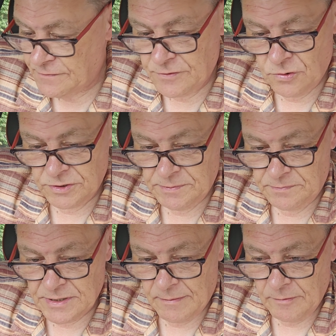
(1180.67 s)
difficult to
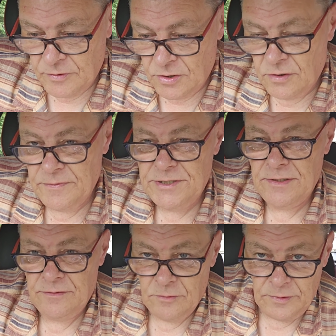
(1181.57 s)
come up with a lot of
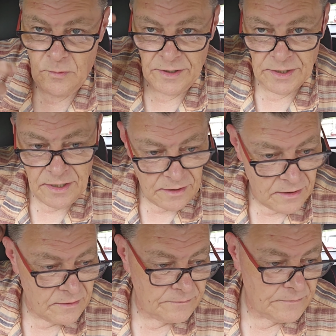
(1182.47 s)
material with one
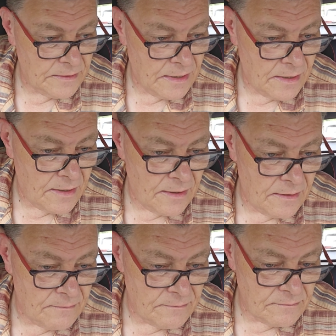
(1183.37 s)
car,
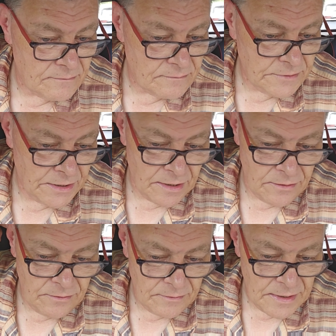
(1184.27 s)
you
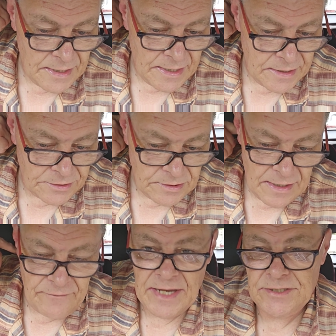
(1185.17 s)
know, and I don't
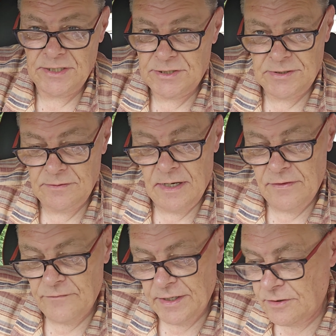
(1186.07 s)
have access to
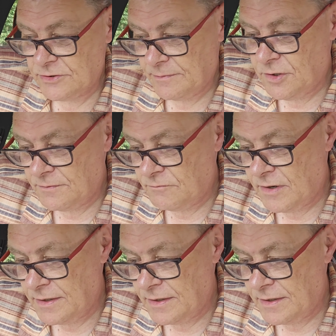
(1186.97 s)
other vehicles. I'm not